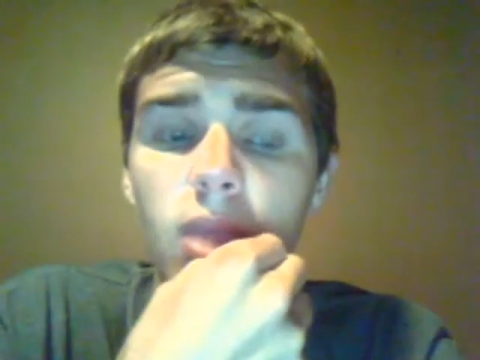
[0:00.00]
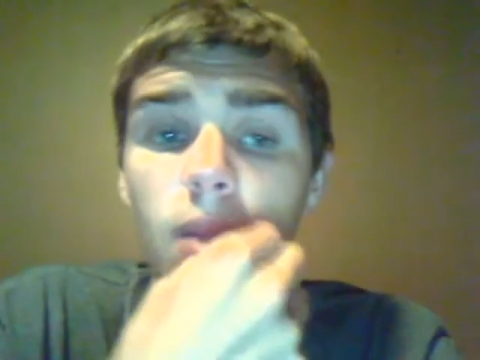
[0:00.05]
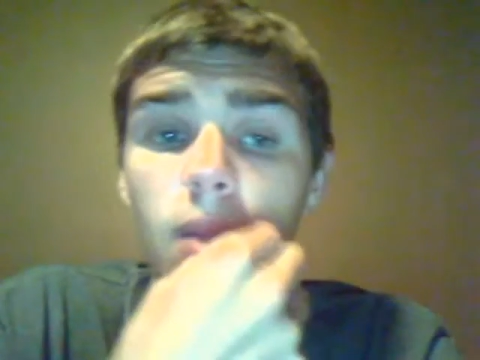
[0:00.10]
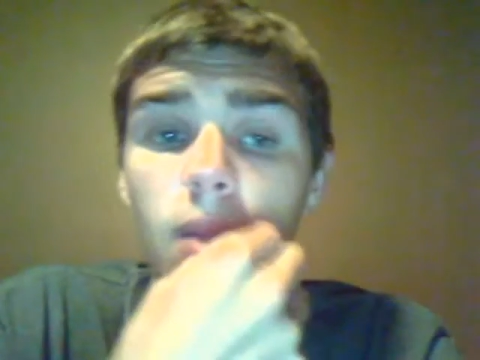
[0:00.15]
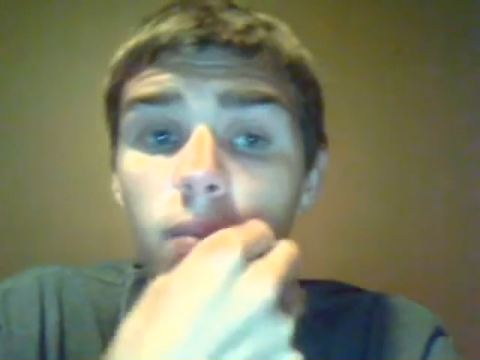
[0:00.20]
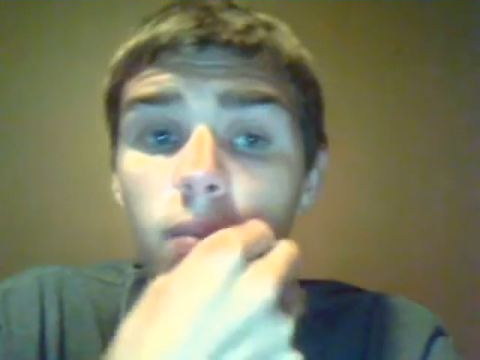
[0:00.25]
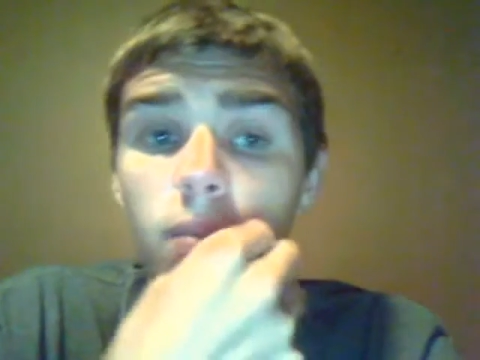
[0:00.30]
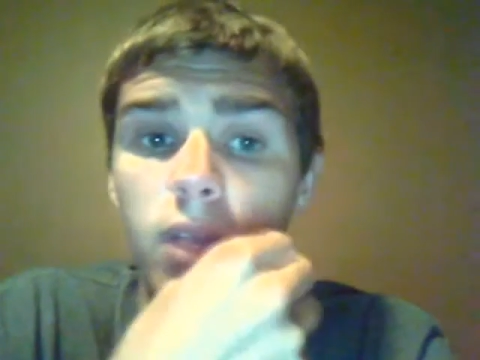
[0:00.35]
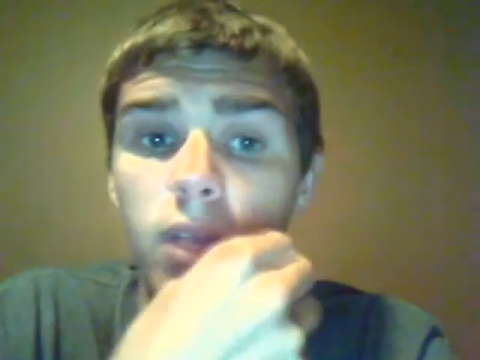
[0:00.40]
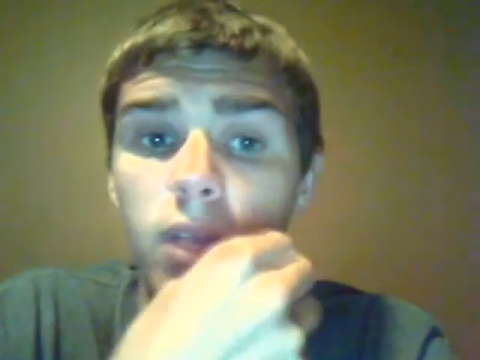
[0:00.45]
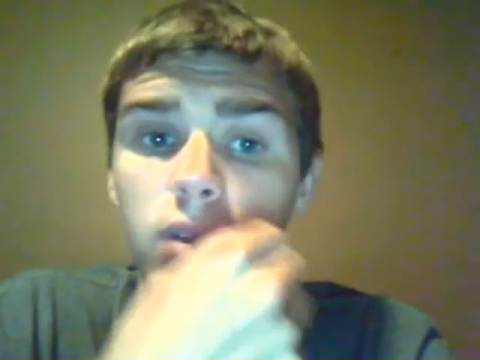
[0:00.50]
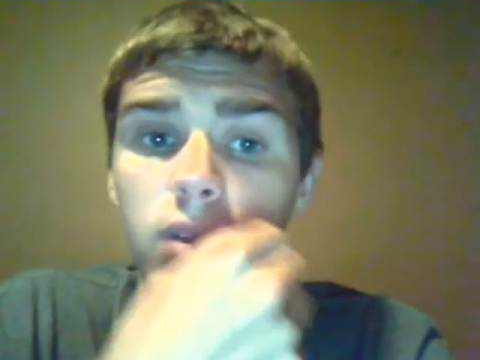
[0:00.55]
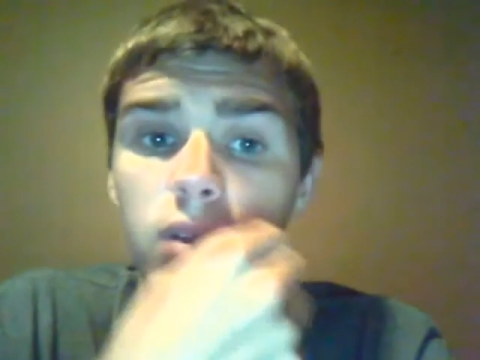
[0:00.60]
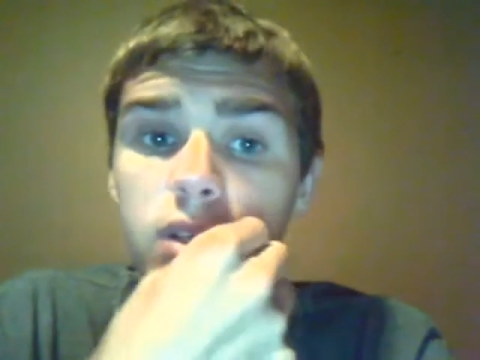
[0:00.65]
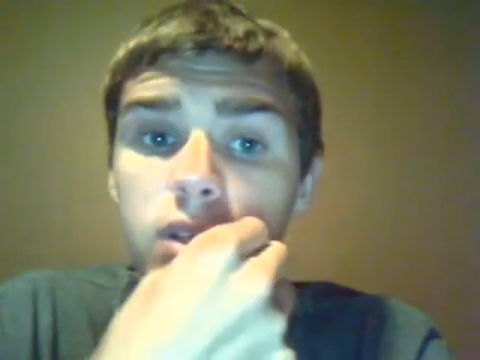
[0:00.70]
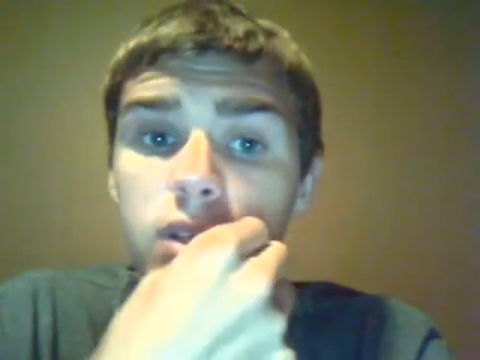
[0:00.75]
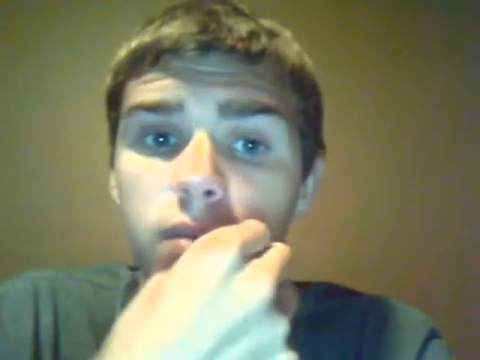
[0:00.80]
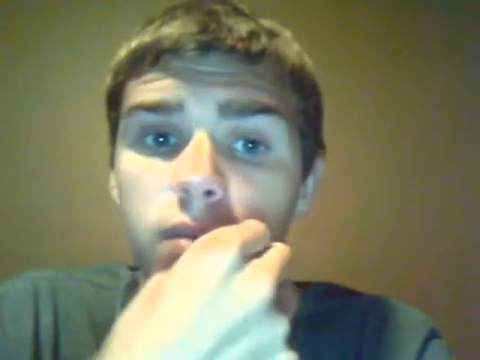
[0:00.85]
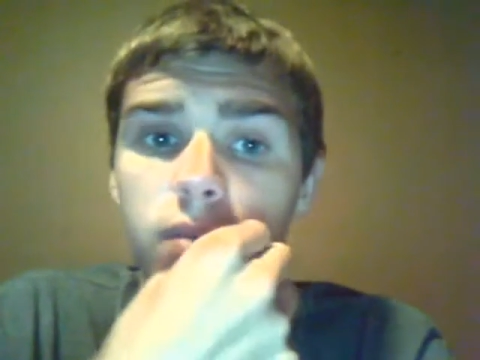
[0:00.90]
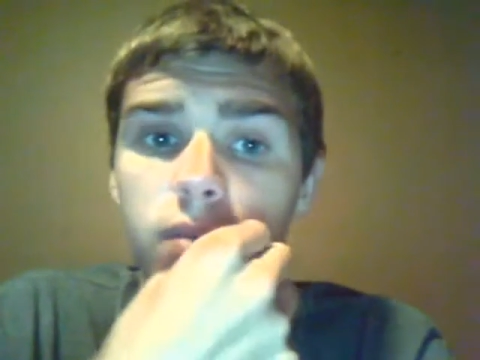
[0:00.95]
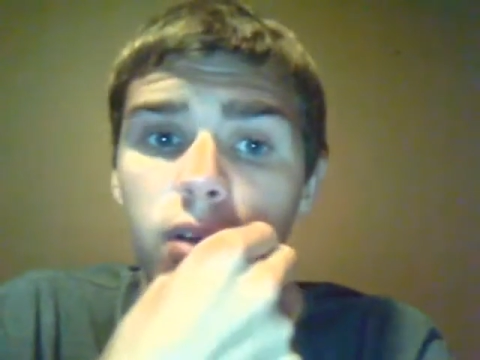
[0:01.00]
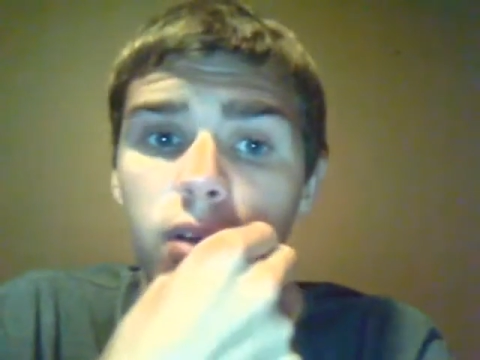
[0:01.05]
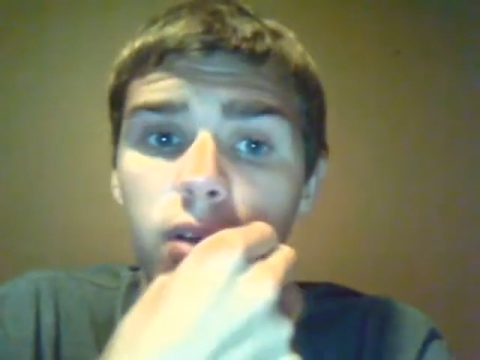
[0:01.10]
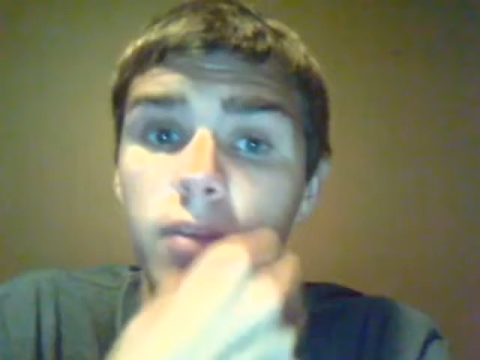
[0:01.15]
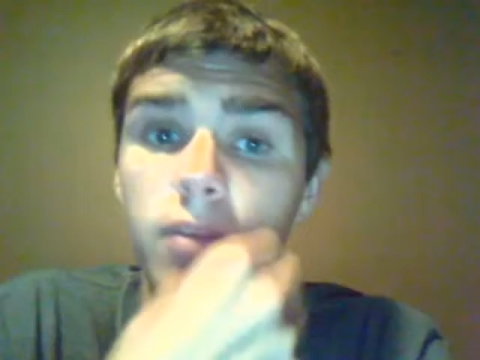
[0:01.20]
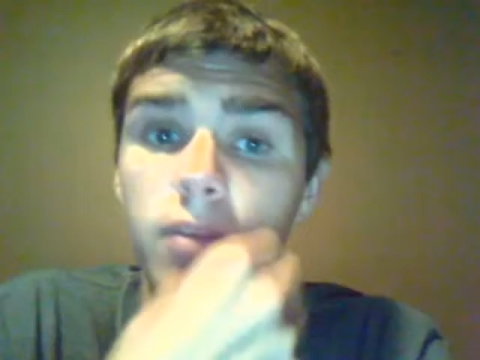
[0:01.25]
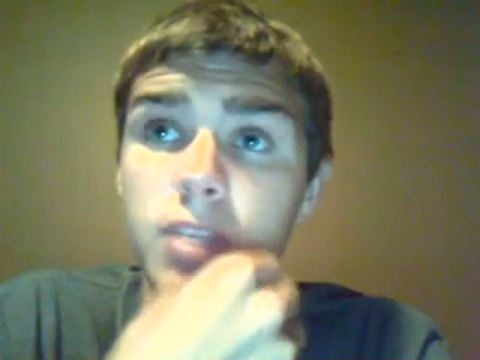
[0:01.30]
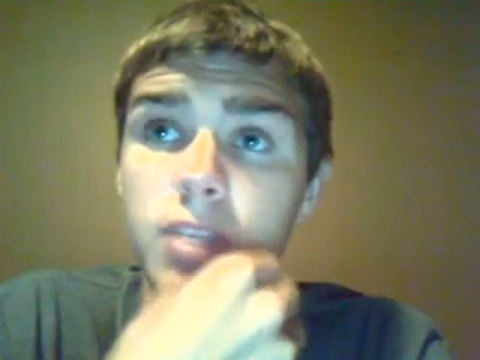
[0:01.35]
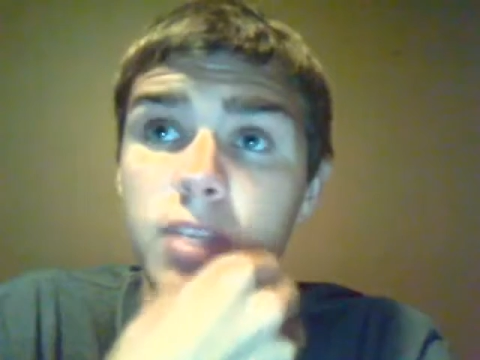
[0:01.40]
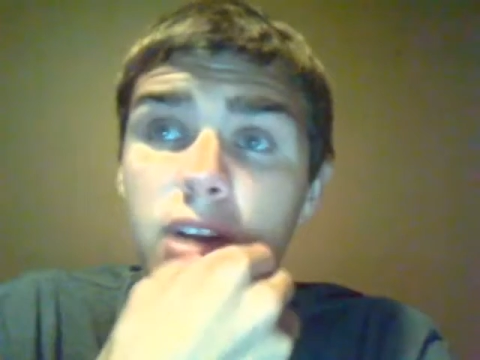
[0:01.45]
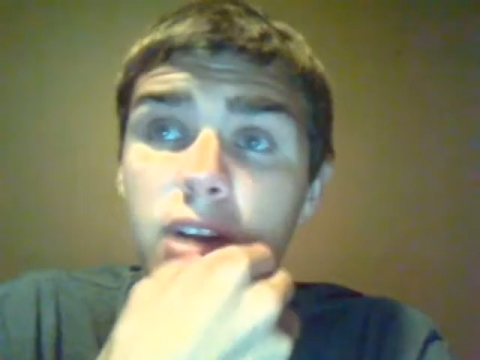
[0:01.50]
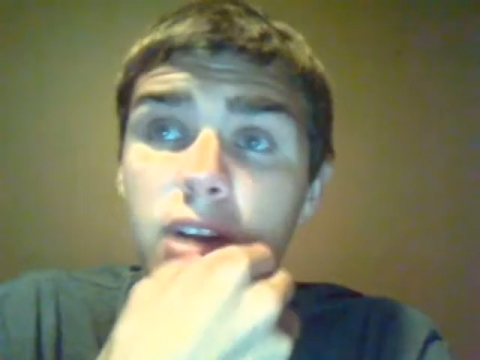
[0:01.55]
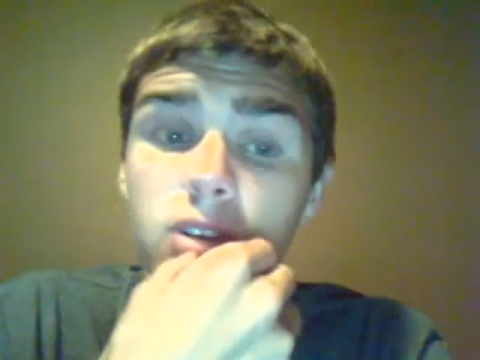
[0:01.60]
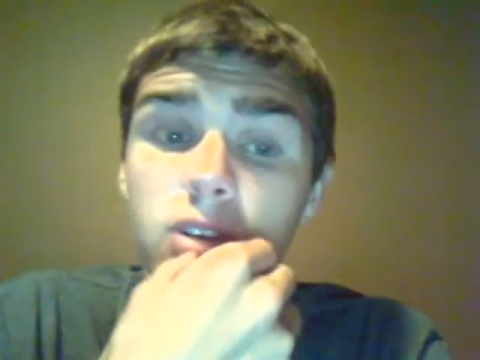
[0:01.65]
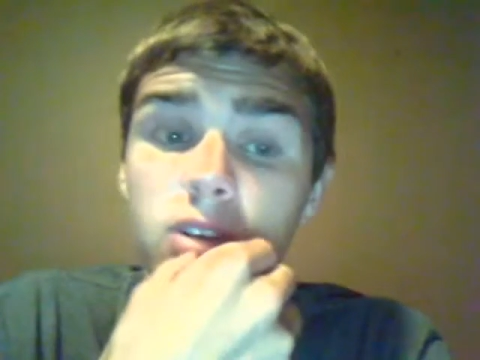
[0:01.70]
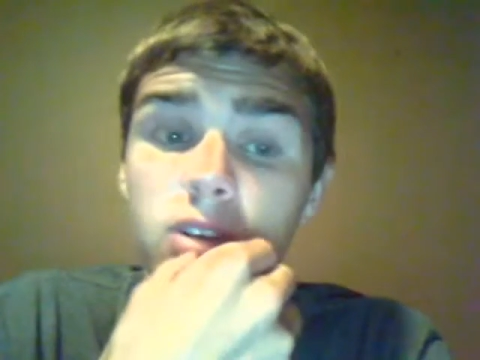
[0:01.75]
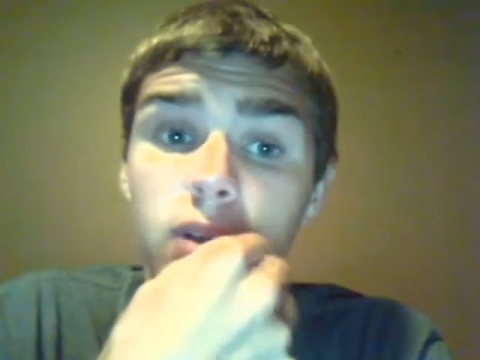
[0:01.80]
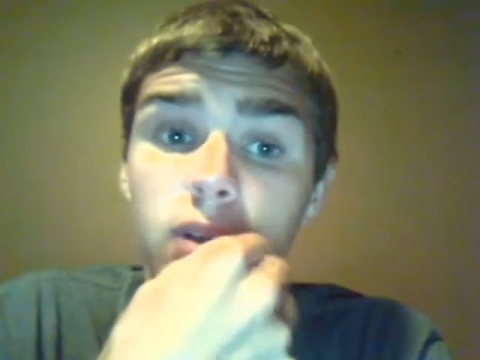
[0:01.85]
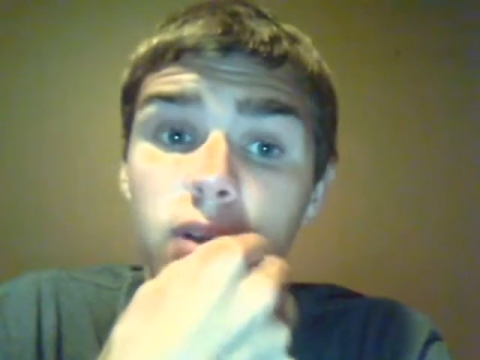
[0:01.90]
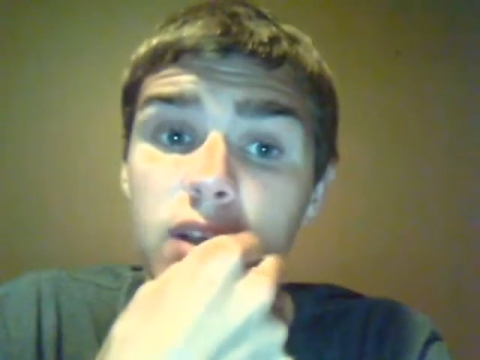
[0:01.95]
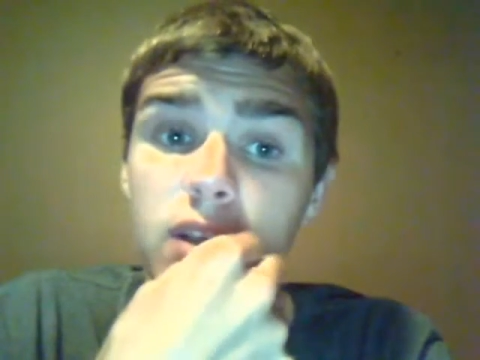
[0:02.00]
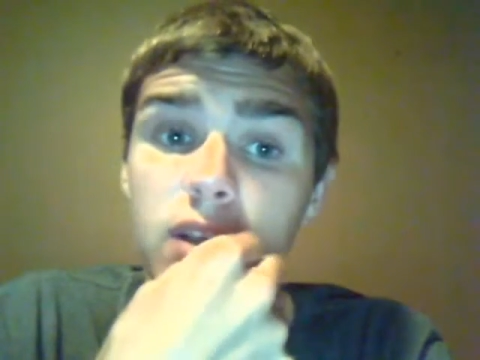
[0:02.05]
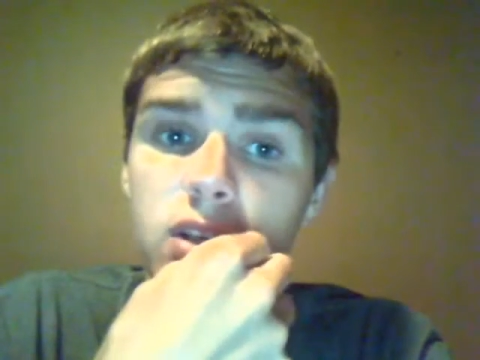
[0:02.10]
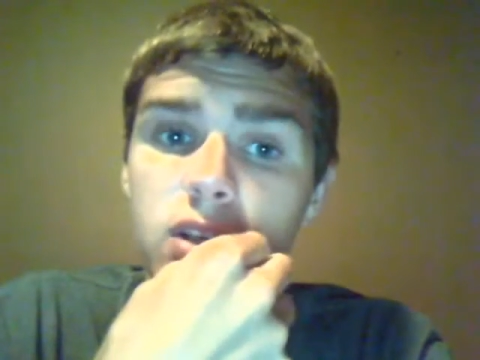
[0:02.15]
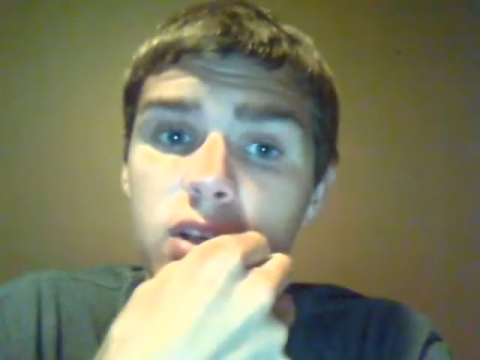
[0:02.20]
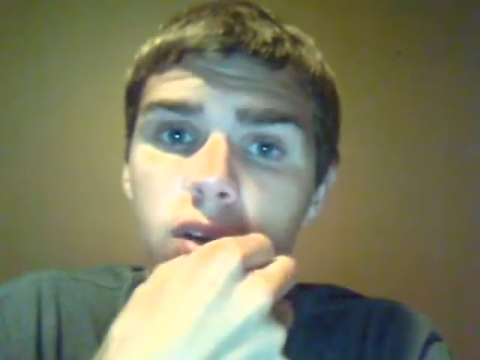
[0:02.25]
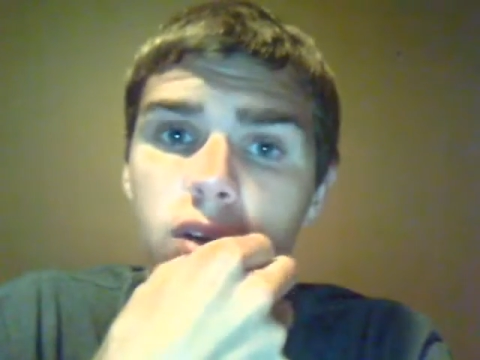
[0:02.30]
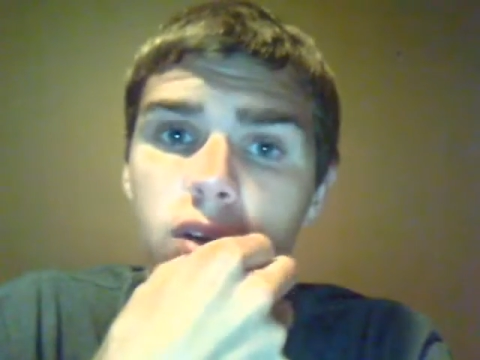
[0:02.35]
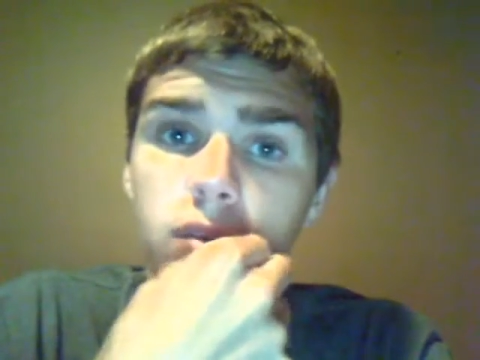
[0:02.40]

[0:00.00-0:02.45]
been on the team forever. Fitzpatrick last year